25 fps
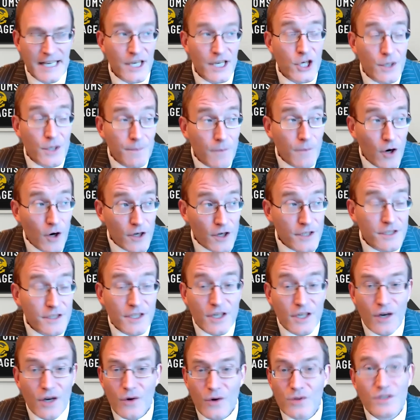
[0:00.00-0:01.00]

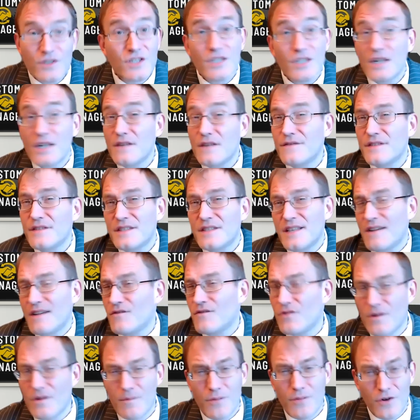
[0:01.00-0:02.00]
Commodity codes serve
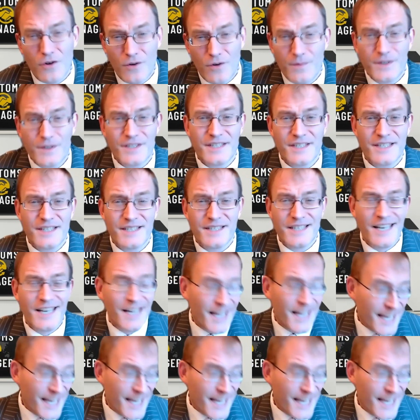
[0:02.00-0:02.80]
several purposes,